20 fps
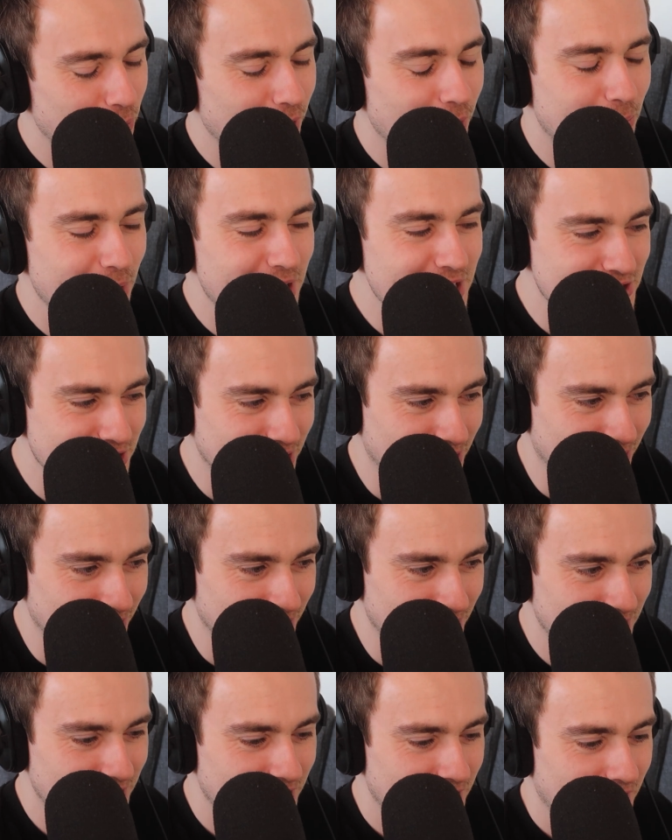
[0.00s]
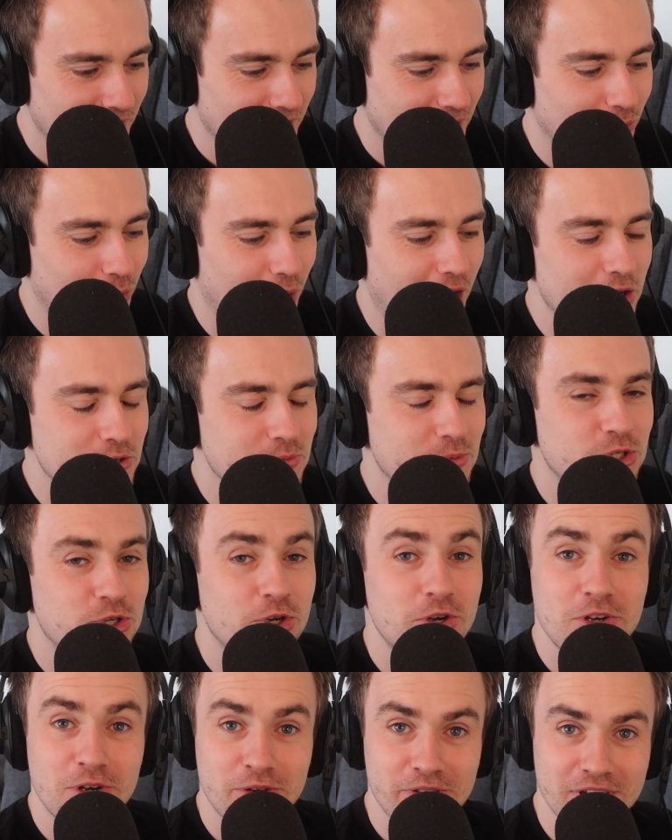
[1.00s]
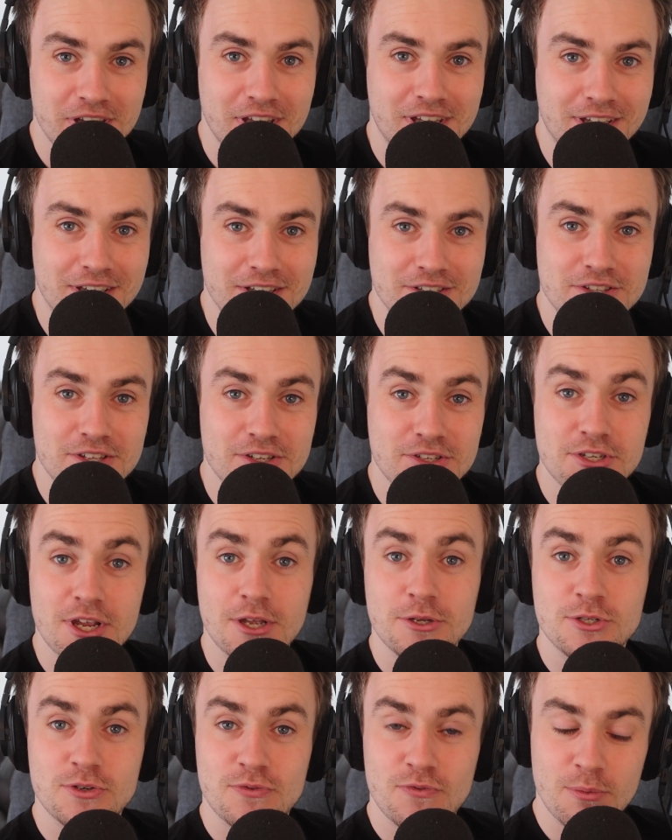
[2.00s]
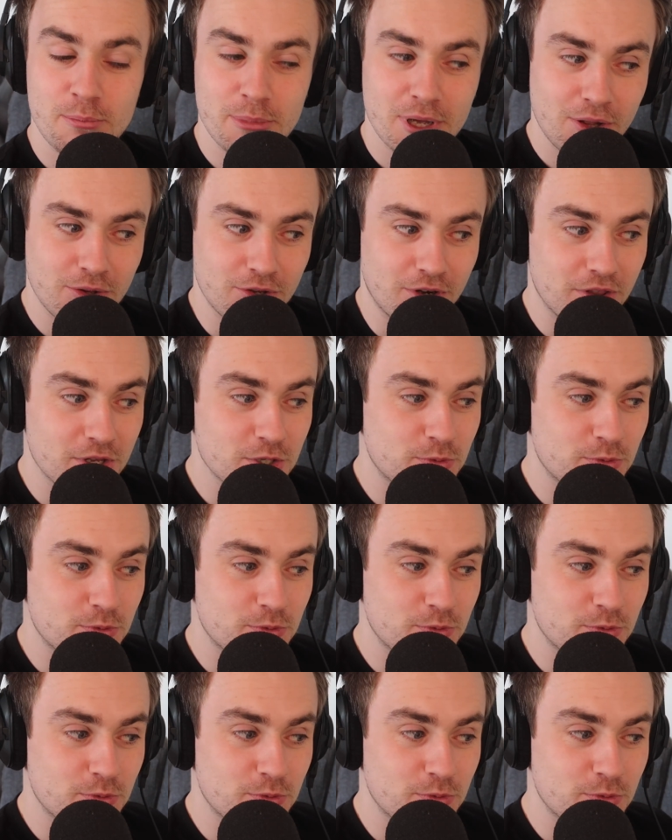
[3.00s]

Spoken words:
Basically, what I'm sure you're thinking is, this sounds familiar.